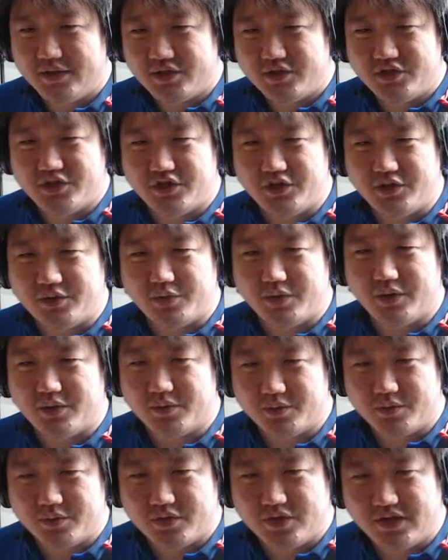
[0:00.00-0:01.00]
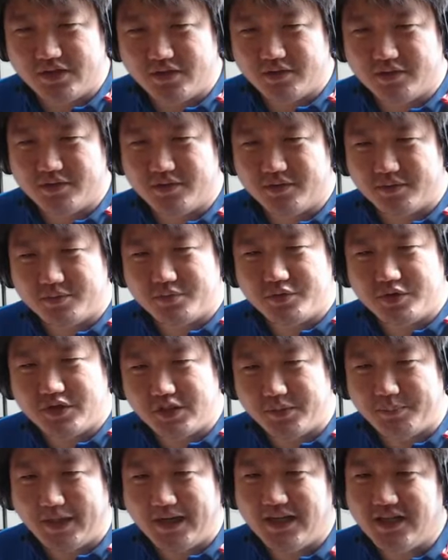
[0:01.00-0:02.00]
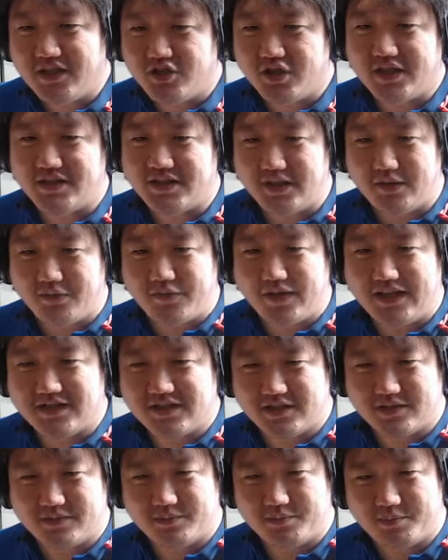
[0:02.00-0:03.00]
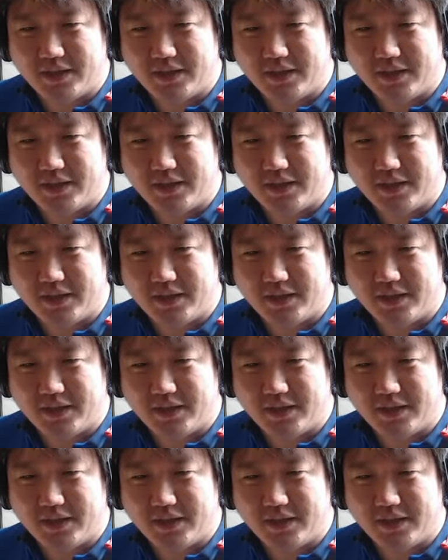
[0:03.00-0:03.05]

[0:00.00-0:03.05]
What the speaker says: she penetrates defense